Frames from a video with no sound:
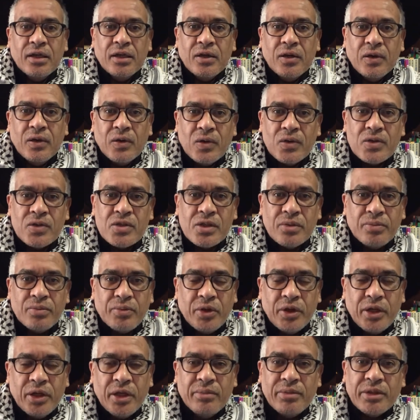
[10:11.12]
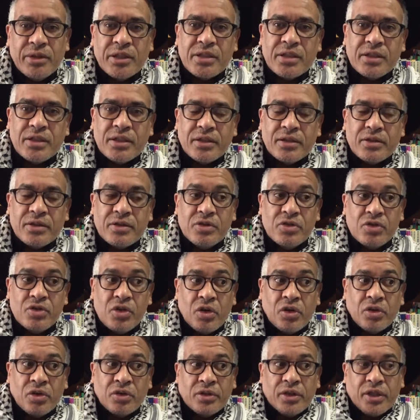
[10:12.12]
also prohibited
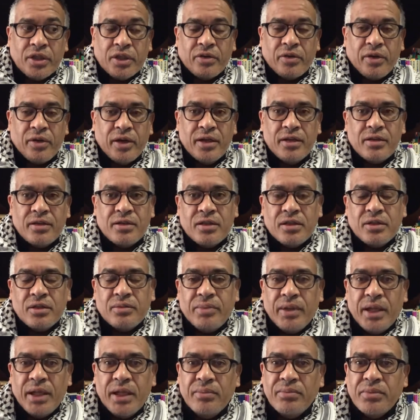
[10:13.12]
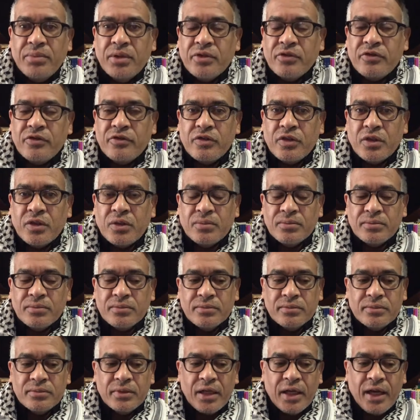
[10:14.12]
non-accredited people
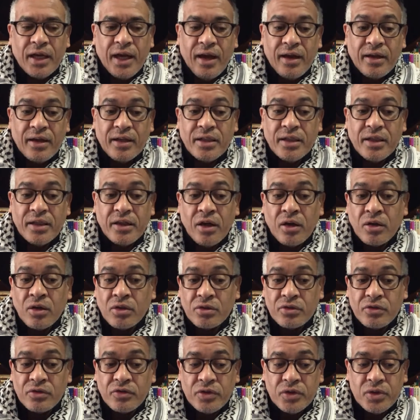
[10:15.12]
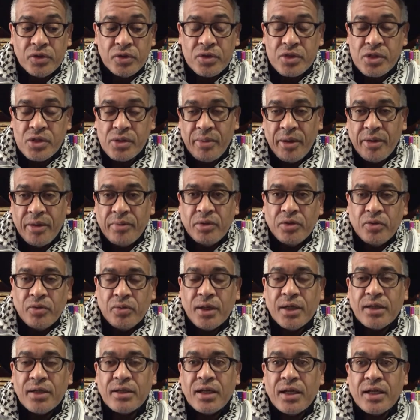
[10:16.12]
from handing out food. So people who
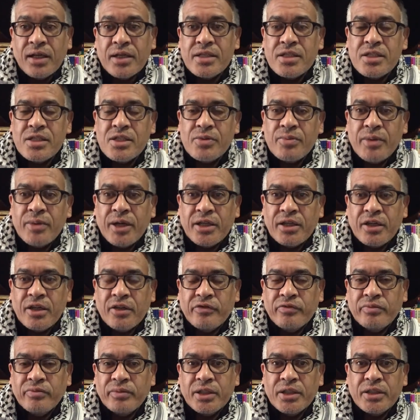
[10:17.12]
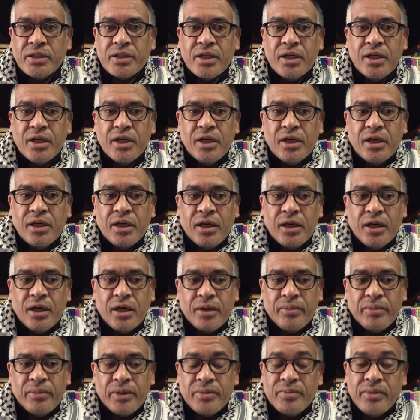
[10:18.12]
weren't licensed by government
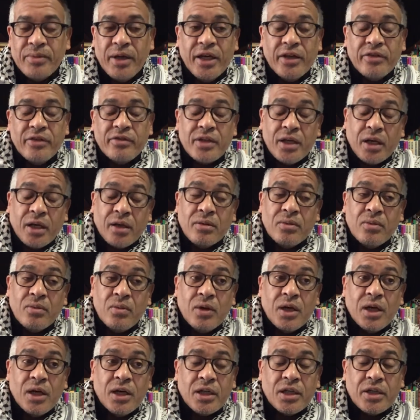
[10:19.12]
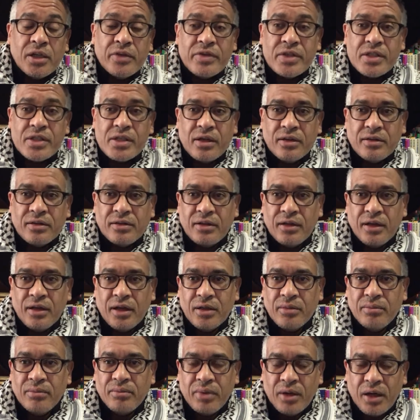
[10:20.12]
but may have done work of a certain
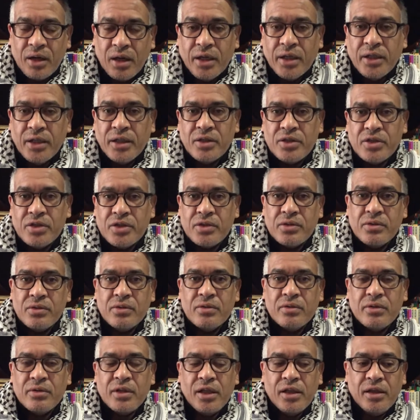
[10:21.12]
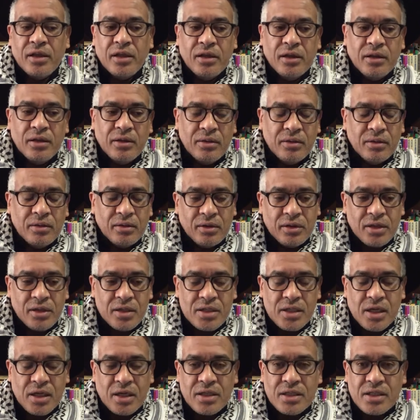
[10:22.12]
kind prior to the
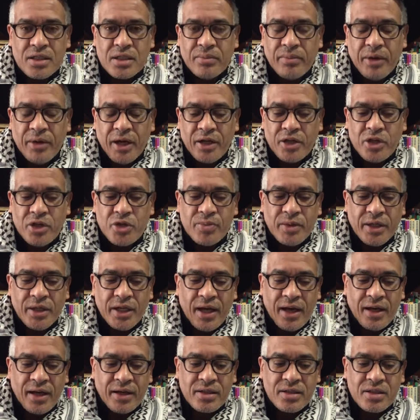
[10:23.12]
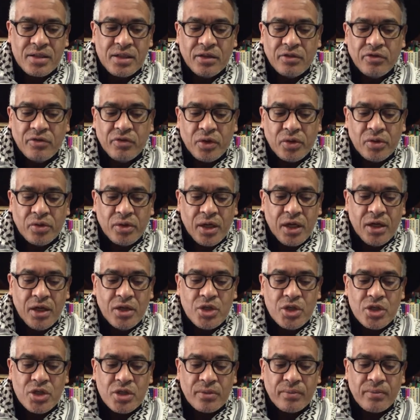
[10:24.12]
Disaster Management Act's
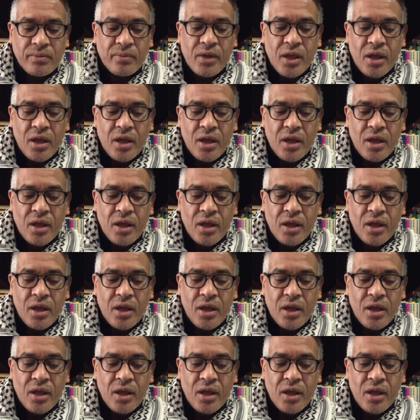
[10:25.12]
invocation